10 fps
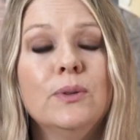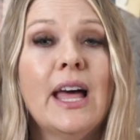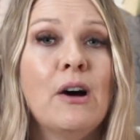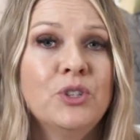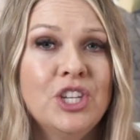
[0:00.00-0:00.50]

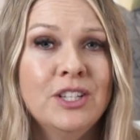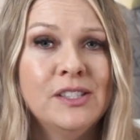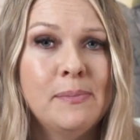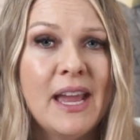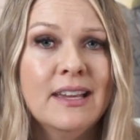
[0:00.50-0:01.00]
lounging
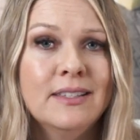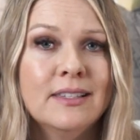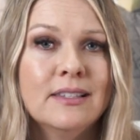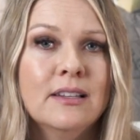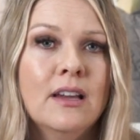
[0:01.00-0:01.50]

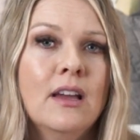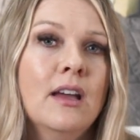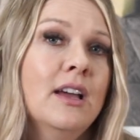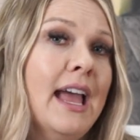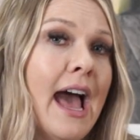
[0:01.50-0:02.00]
space,
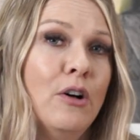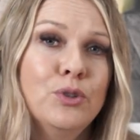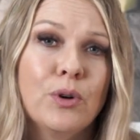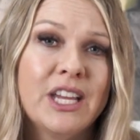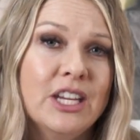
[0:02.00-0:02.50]

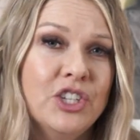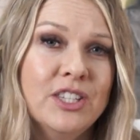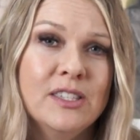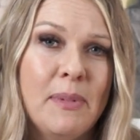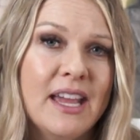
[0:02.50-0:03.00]
outdoor
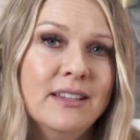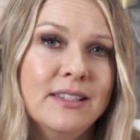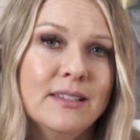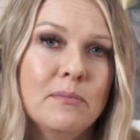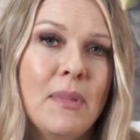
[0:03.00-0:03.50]
kitchen
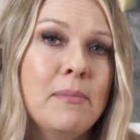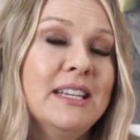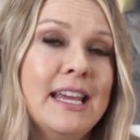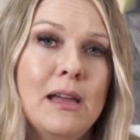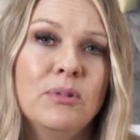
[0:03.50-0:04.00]
space, maybe
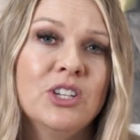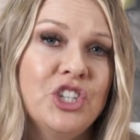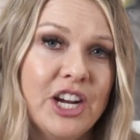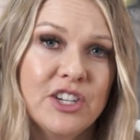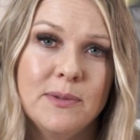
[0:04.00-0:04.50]
table and
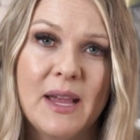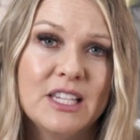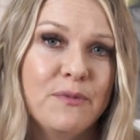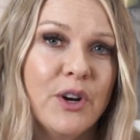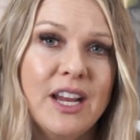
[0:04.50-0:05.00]
chair
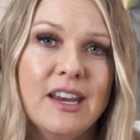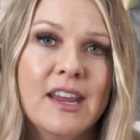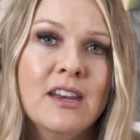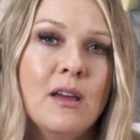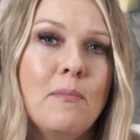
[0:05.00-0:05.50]
space for
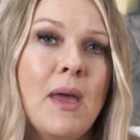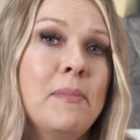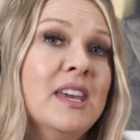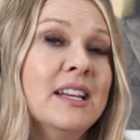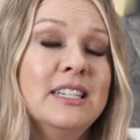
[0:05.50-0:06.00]
eating,
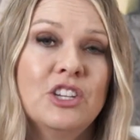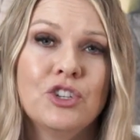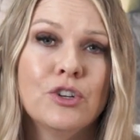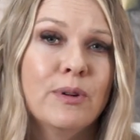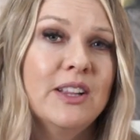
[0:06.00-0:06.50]
maybe an
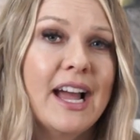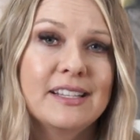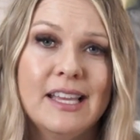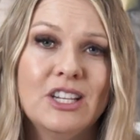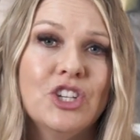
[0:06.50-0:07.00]
additional
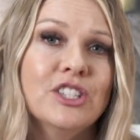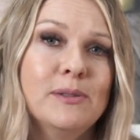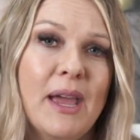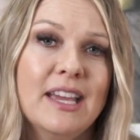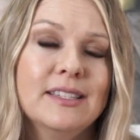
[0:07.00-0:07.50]
relaxation
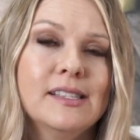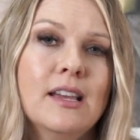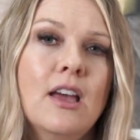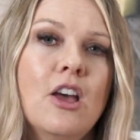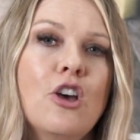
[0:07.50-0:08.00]
space.
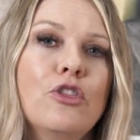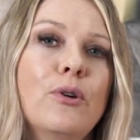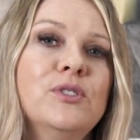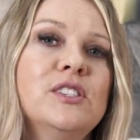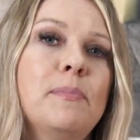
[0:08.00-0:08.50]

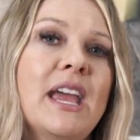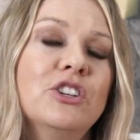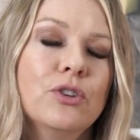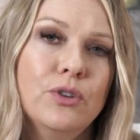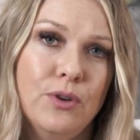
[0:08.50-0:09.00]
Those
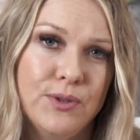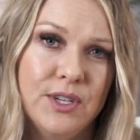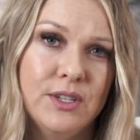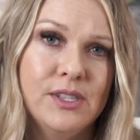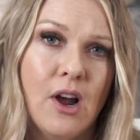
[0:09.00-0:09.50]
spatial
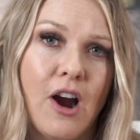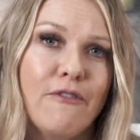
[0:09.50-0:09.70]
uses are